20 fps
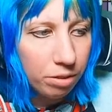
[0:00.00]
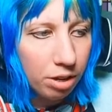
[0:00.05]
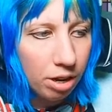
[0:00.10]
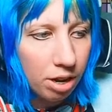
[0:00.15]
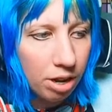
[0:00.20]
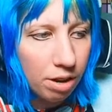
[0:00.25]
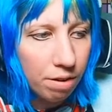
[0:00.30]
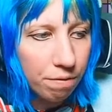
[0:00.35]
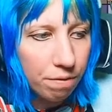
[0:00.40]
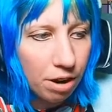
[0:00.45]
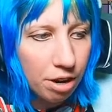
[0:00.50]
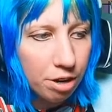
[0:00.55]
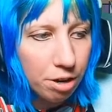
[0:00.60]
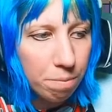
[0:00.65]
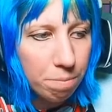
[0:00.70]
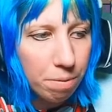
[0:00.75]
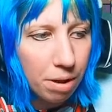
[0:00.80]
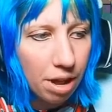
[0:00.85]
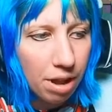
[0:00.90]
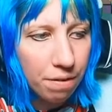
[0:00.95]

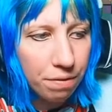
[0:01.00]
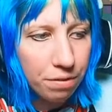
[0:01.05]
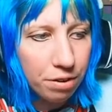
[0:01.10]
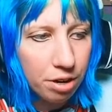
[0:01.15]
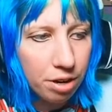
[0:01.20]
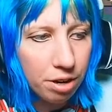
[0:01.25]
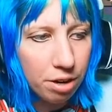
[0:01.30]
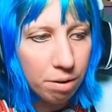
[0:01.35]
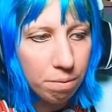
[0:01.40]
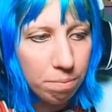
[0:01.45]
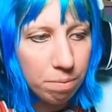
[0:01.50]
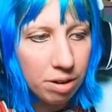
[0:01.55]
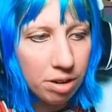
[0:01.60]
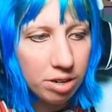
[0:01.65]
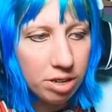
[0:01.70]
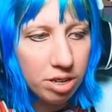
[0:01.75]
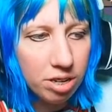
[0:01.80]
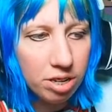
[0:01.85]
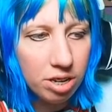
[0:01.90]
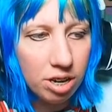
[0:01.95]
Random, but after
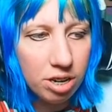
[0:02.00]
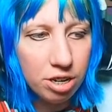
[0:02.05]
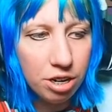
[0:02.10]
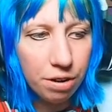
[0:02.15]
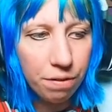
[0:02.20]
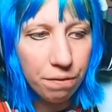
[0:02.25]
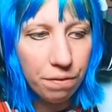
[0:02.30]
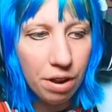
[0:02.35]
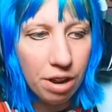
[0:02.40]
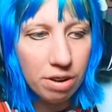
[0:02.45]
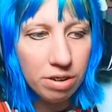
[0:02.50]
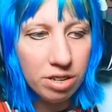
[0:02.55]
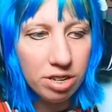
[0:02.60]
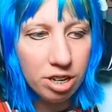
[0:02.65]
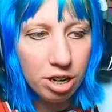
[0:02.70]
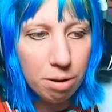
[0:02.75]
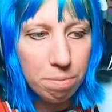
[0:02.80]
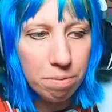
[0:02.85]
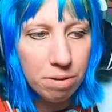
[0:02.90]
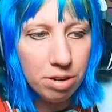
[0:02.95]
weeks of searching, found
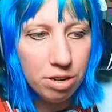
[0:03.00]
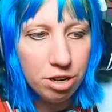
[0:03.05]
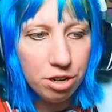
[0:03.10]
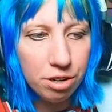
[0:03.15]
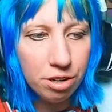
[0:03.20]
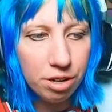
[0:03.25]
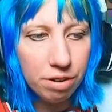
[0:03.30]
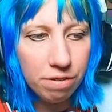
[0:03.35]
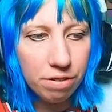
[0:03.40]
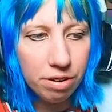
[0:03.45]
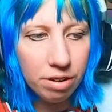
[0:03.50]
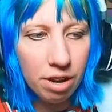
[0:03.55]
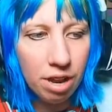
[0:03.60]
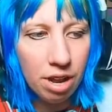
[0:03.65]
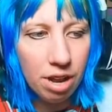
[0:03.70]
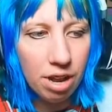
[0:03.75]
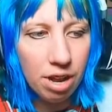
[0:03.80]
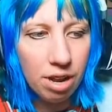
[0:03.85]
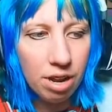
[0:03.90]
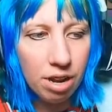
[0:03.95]
slippers
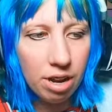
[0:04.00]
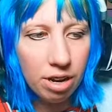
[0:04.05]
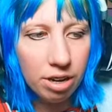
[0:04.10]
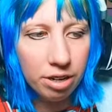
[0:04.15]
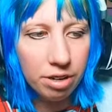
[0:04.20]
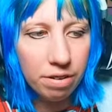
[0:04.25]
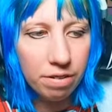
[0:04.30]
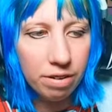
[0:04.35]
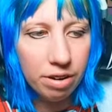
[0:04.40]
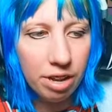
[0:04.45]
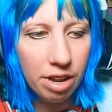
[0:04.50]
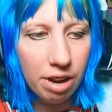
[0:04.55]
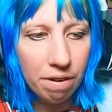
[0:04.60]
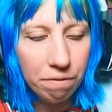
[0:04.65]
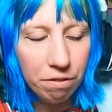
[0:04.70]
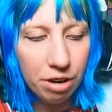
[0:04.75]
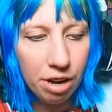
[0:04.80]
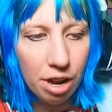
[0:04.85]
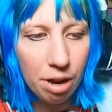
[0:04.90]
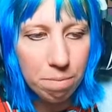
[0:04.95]
I currently have
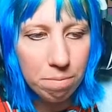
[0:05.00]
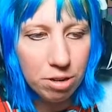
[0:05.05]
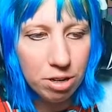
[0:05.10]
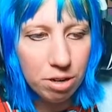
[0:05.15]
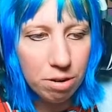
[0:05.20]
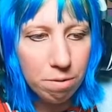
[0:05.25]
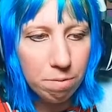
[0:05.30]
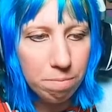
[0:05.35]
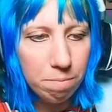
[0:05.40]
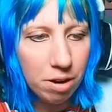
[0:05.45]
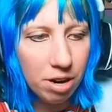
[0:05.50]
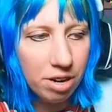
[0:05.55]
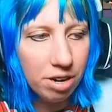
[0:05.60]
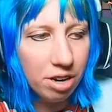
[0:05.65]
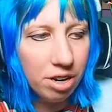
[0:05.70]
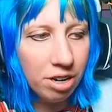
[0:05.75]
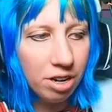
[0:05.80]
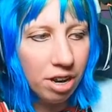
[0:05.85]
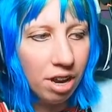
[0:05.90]
on Amazon. Mine.